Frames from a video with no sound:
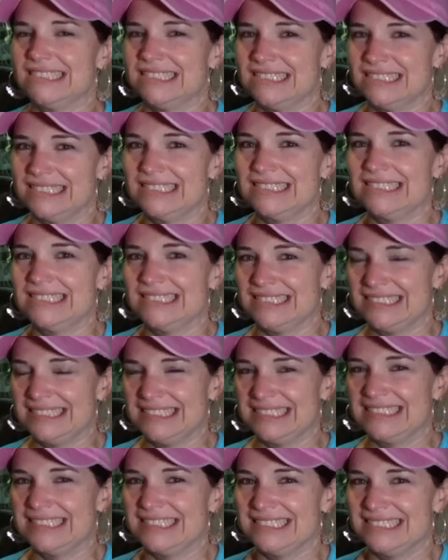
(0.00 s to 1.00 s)

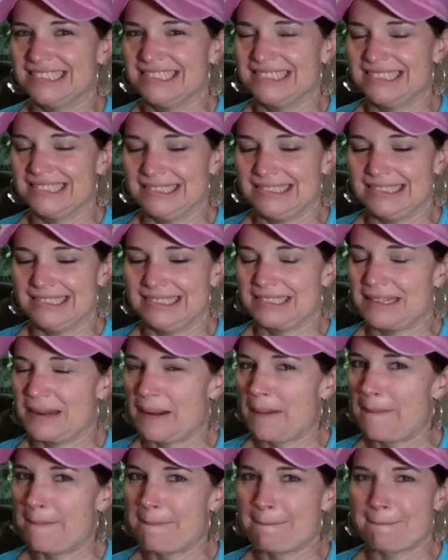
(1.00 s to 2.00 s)

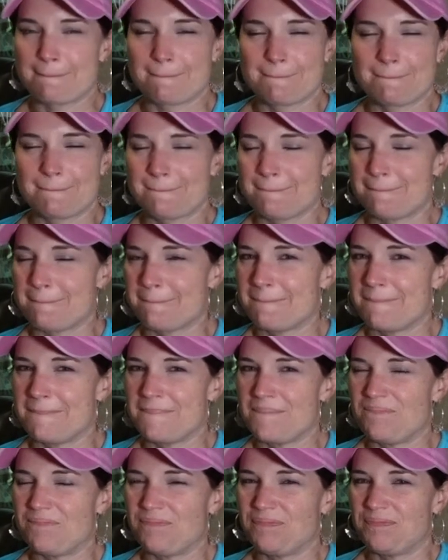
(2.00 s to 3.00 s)

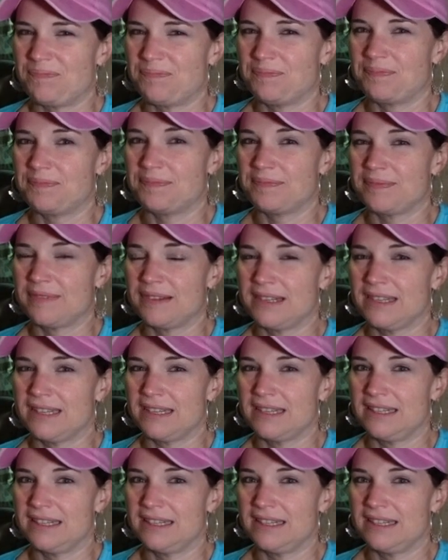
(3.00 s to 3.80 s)
No words are spoken by the person on screen.